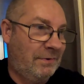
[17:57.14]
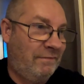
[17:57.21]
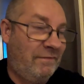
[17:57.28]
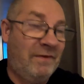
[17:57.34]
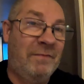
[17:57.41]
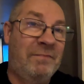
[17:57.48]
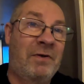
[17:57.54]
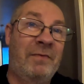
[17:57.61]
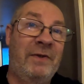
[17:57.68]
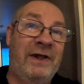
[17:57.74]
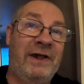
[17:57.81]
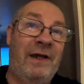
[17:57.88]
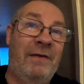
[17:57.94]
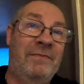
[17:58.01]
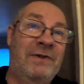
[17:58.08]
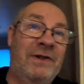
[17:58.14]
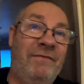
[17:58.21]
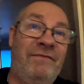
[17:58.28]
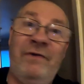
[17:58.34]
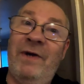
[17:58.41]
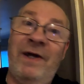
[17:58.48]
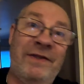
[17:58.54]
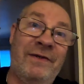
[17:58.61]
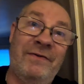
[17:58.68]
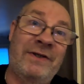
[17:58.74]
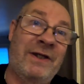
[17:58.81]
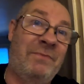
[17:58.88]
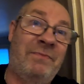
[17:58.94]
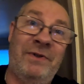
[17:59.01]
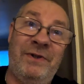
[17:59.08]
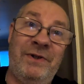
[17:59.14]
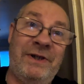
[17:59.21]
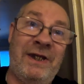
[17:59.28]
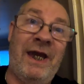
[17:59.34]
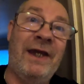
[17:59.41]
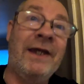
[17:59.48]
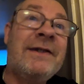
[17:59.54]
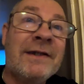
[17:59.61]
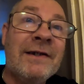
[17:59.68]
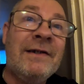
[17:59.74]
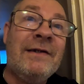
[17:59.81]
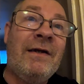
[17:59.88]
if you'd have probably kept, if you hadn't have said what you said